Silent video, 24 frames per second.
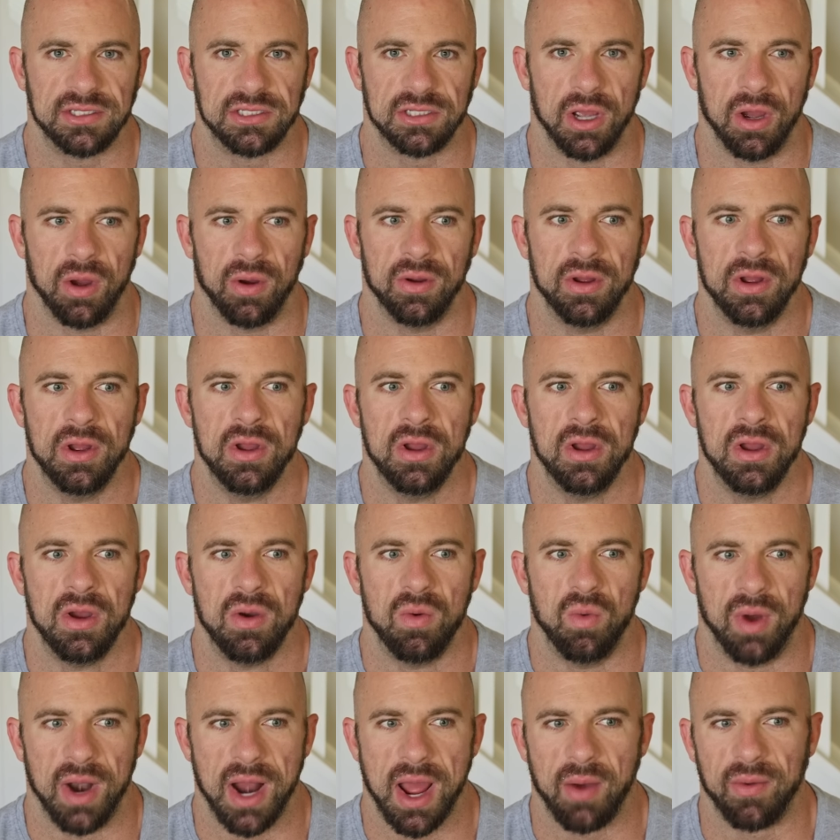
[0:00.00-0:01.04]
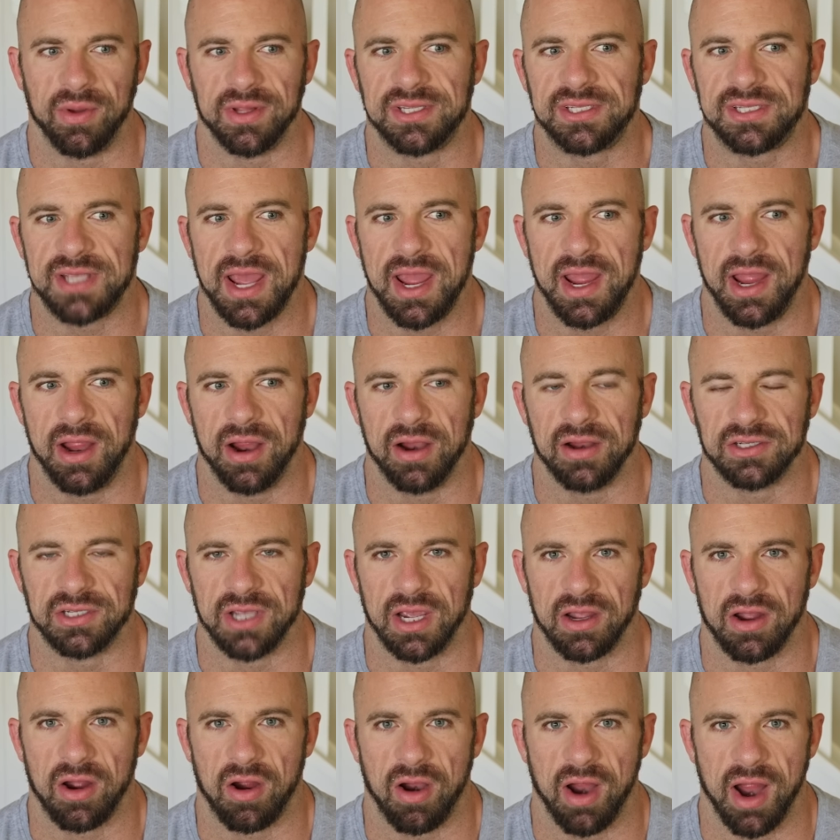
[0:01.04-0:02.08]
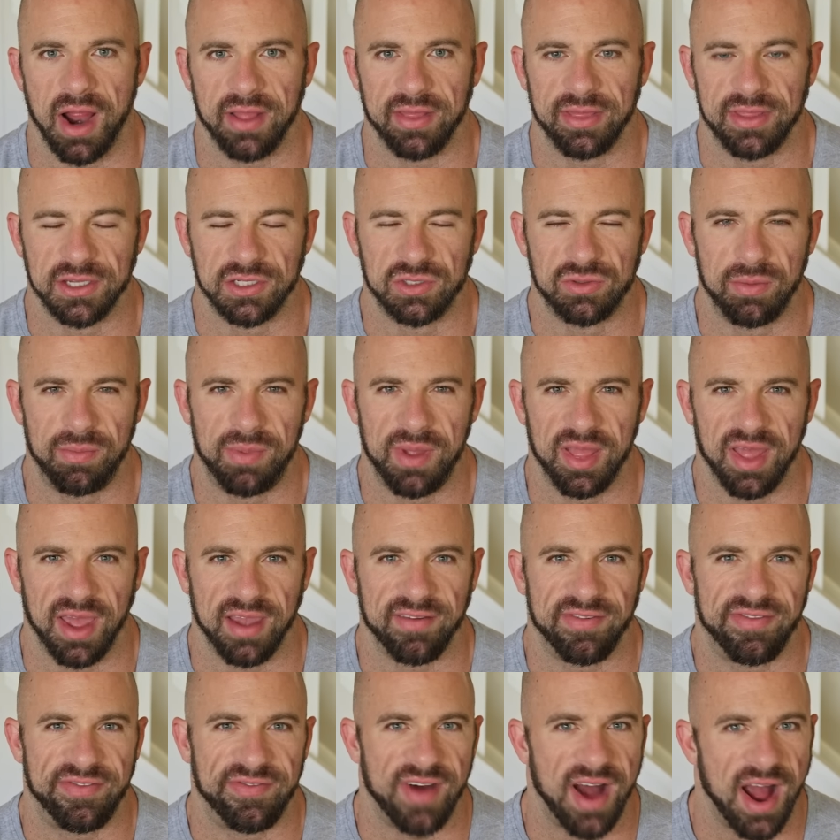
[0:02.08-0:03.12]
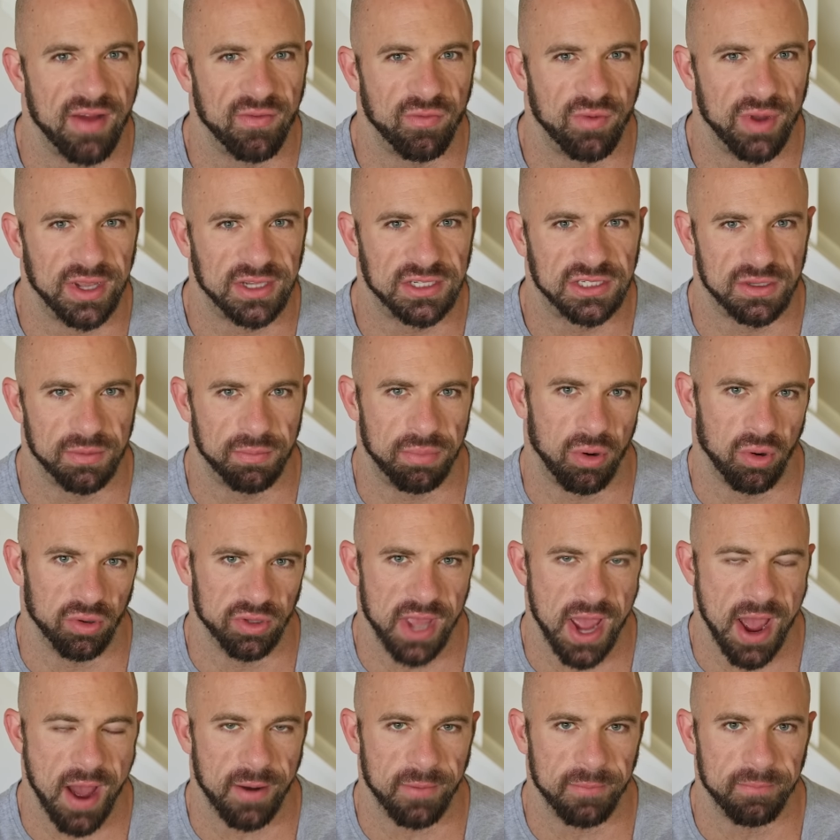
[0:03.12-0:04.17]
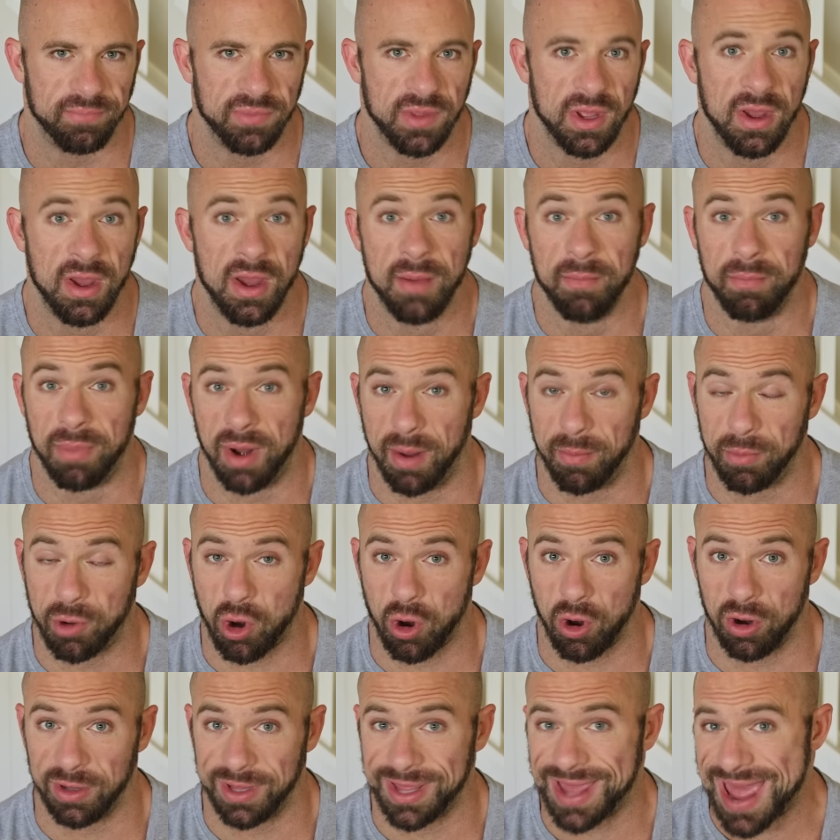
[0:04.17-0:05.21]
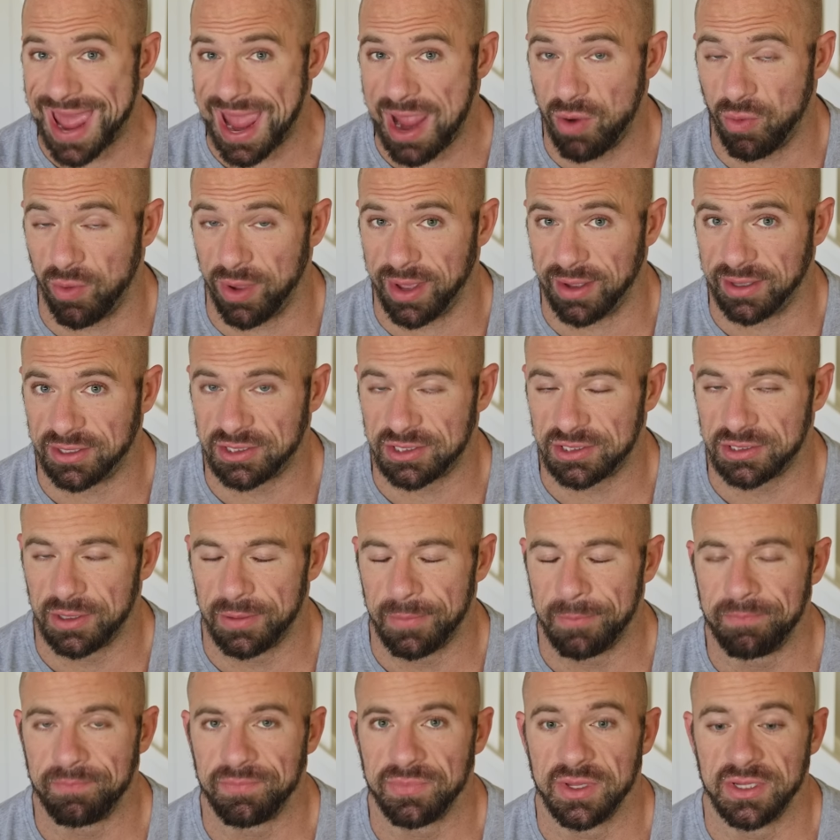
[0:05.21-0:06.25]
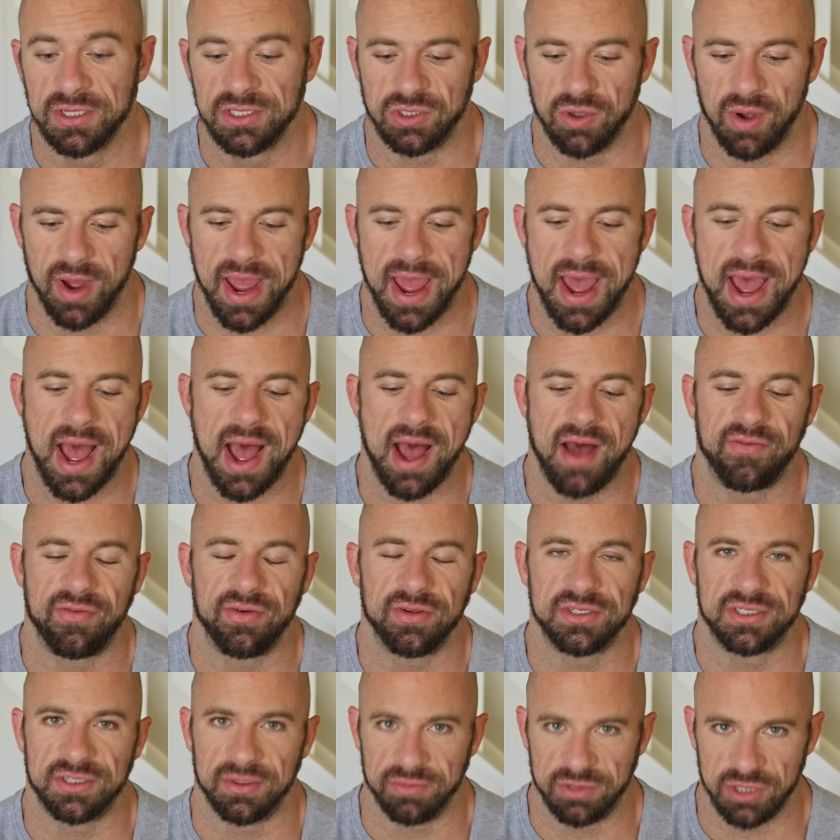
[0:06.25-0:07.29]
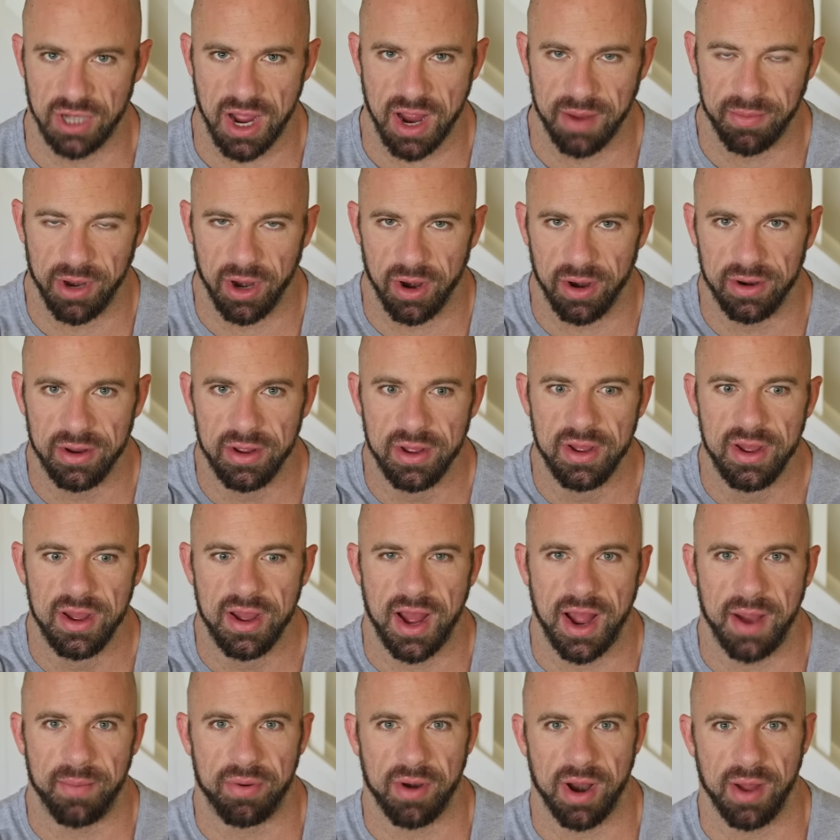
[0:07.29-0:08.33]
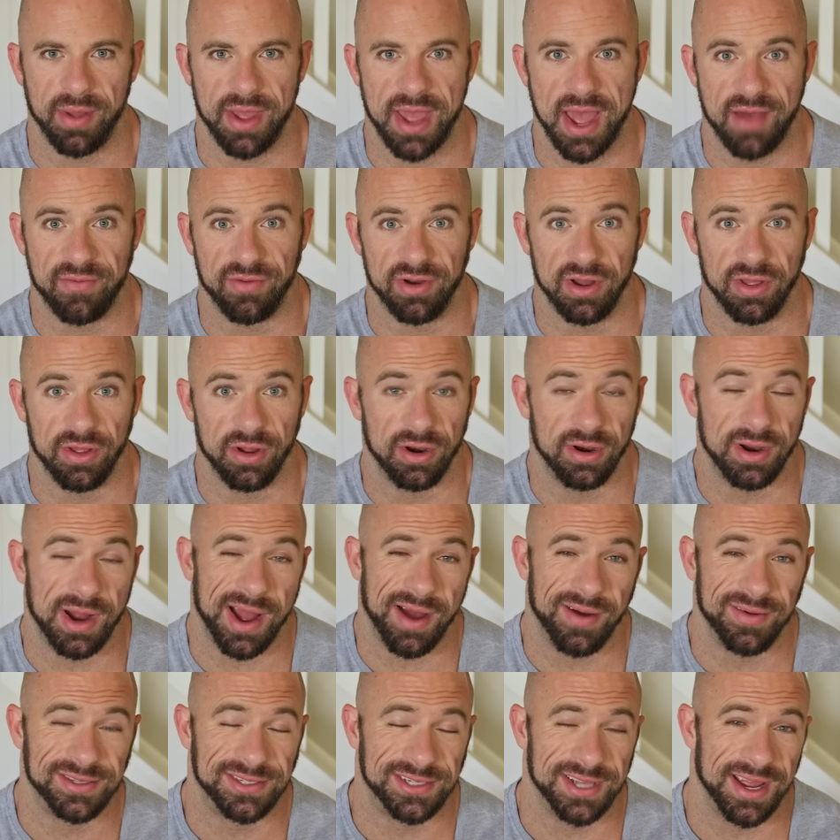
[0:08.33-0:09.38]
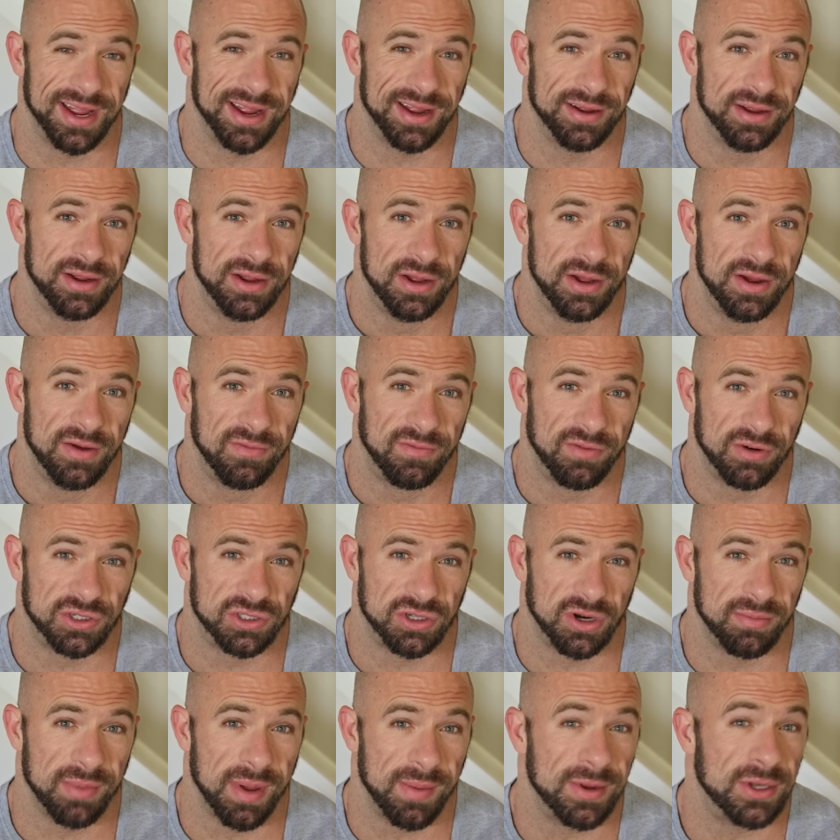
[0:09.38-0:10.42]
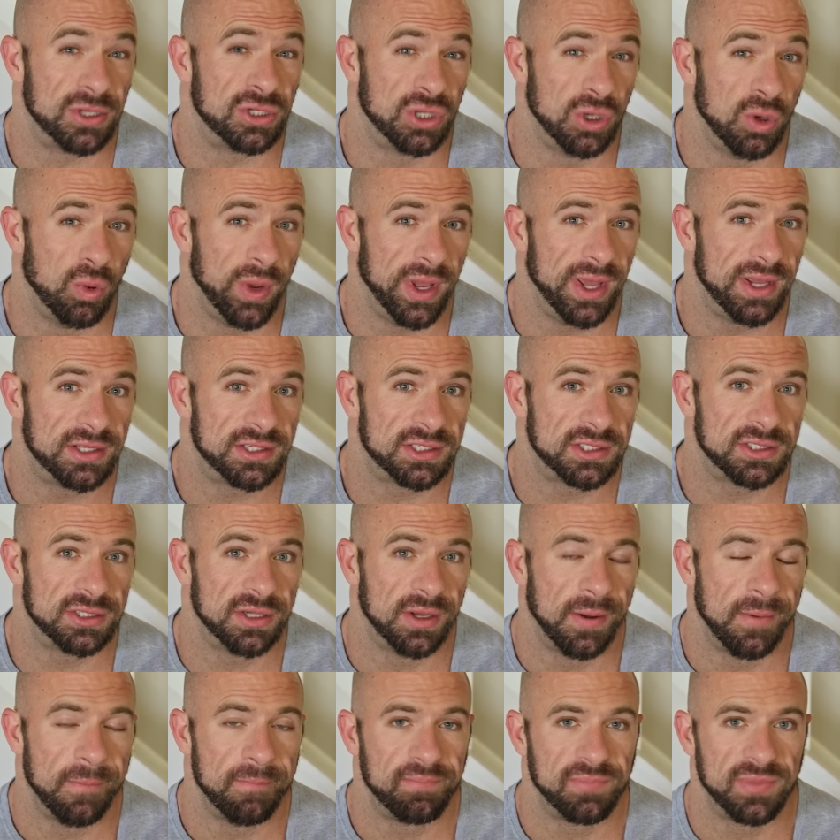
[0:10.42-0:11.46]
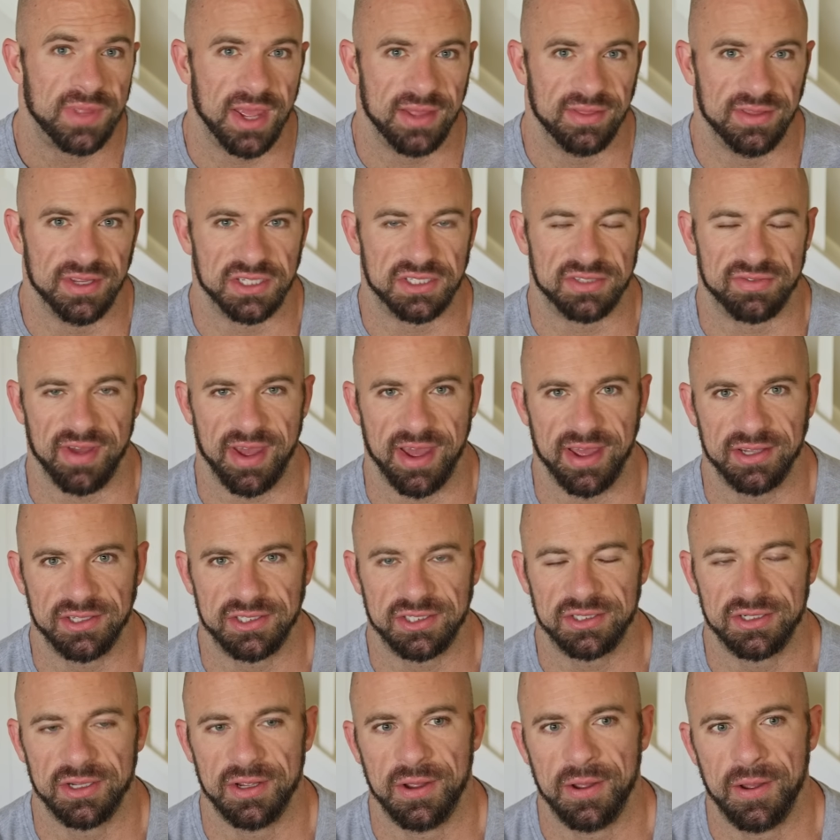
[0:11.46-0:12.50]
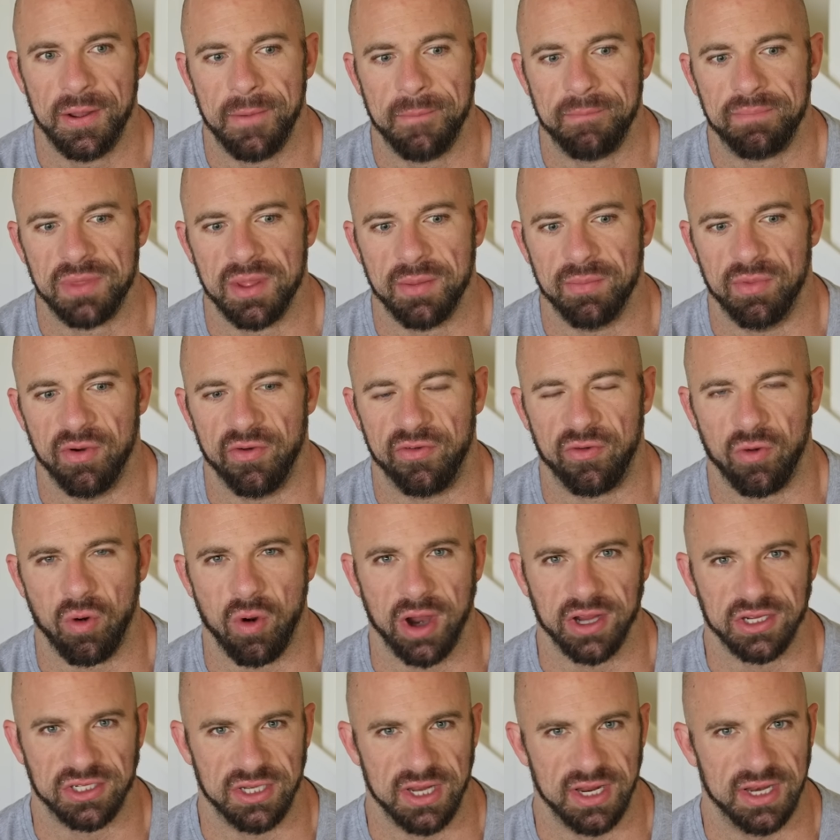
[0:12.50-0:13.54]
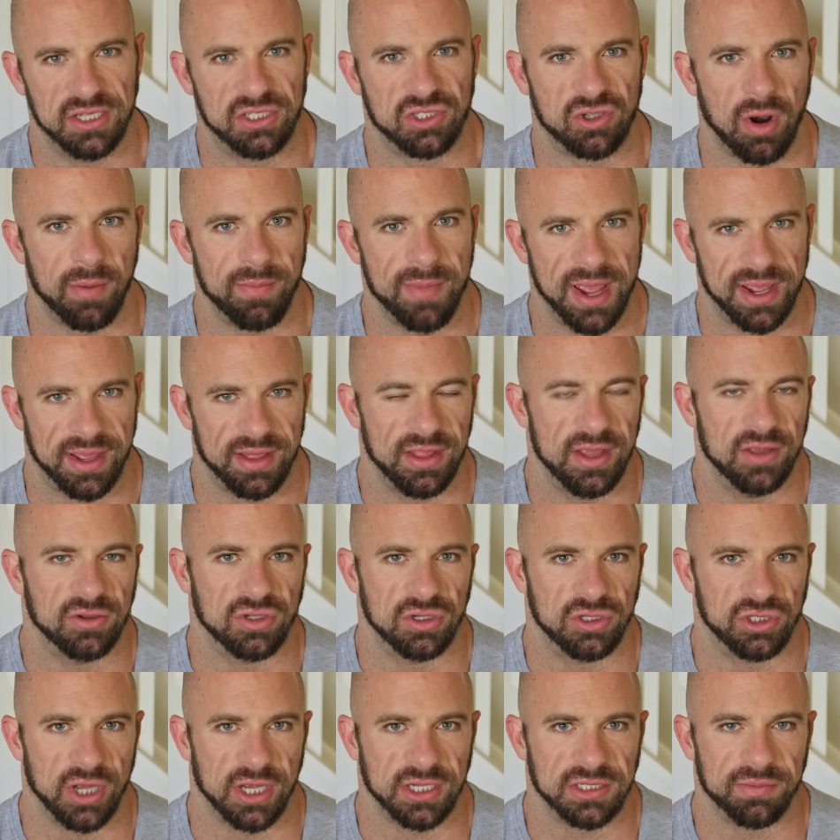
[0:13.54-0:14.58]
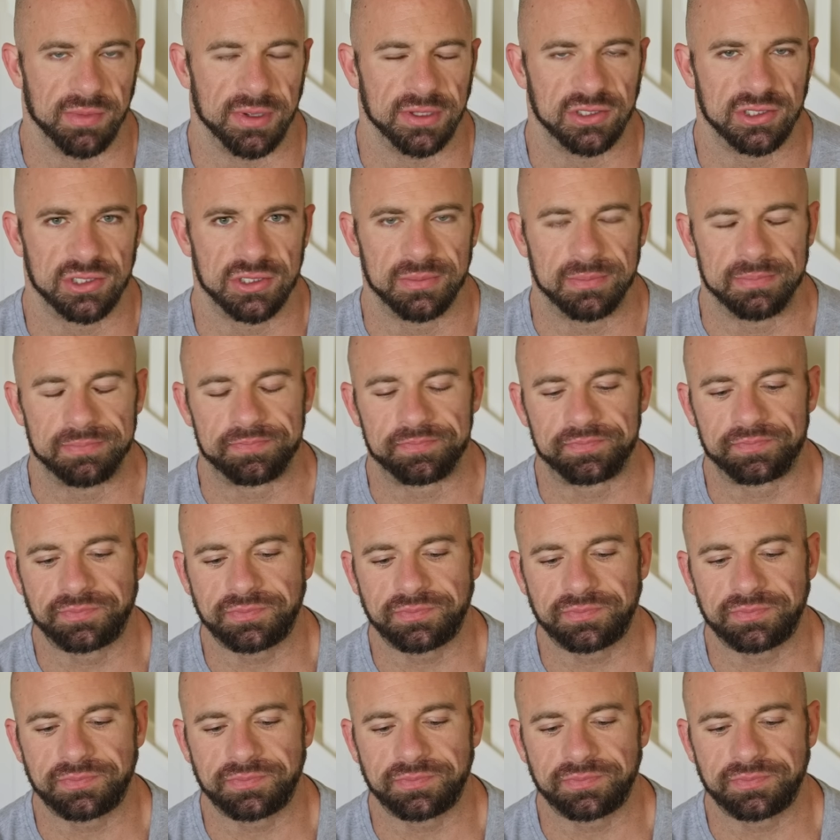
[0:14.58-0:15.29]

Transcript: So what I would say here is like, all right, this would be like five weeks to pull down, but I'm currently eight weeks. So I have some time here. I probably have another, I would say for sure, maybe two weeks in this phase before I need to start making these adjustments.